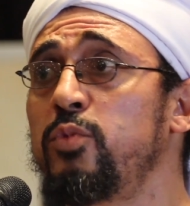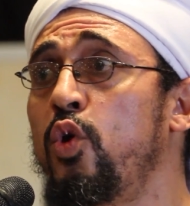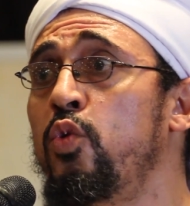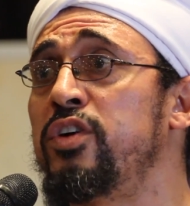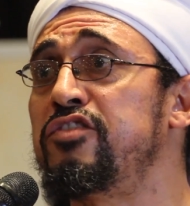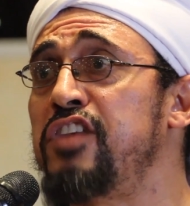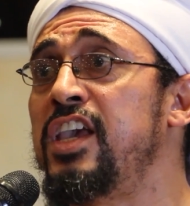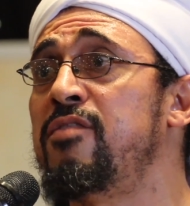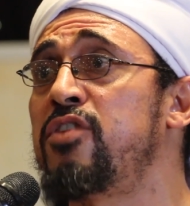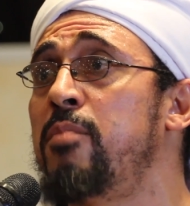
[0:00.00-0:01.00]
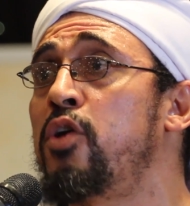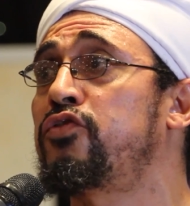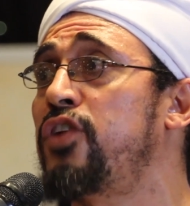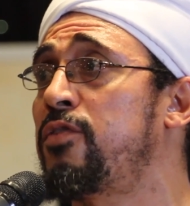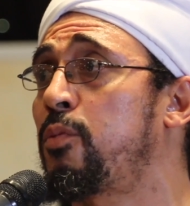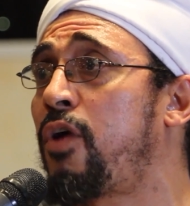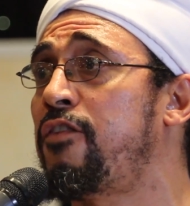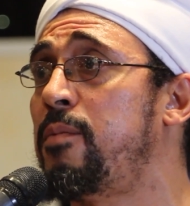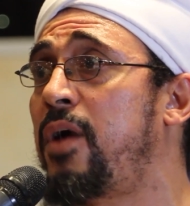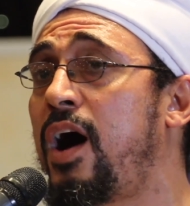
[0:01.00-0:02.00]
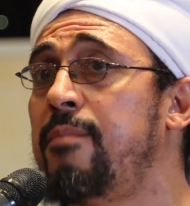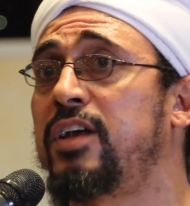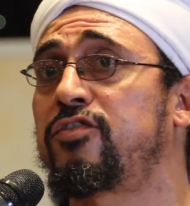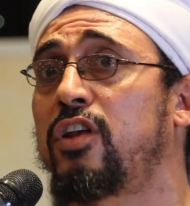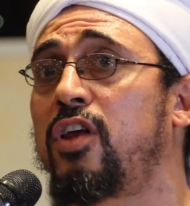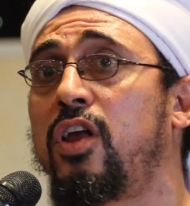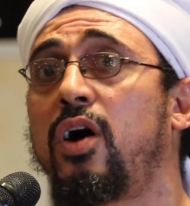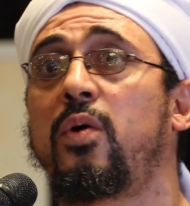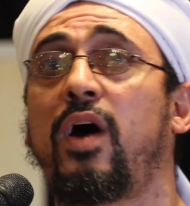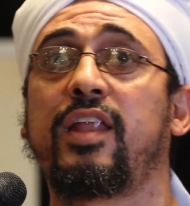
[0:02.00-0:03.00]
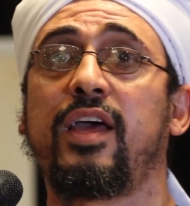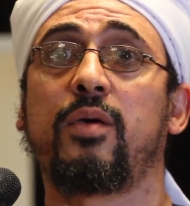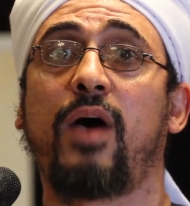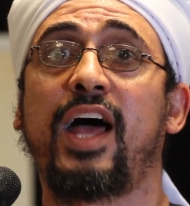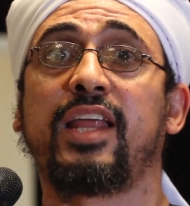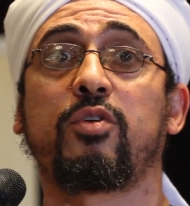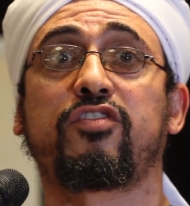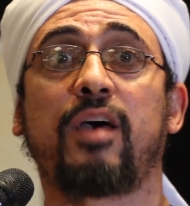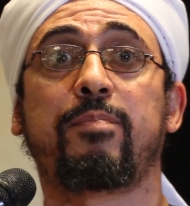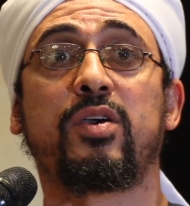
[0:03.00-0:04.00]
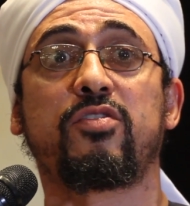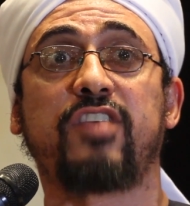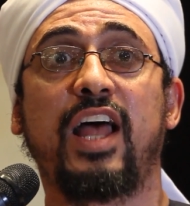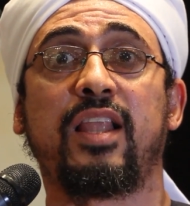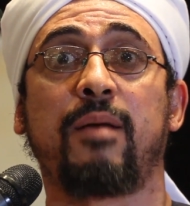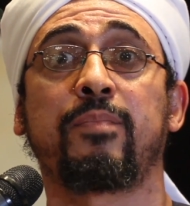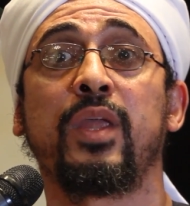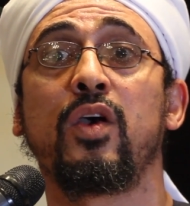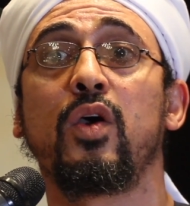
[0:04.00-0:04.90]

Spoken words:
who receive the mercy of the Prophet Muhammad sallallahu alayhi wa alihi wa sallam.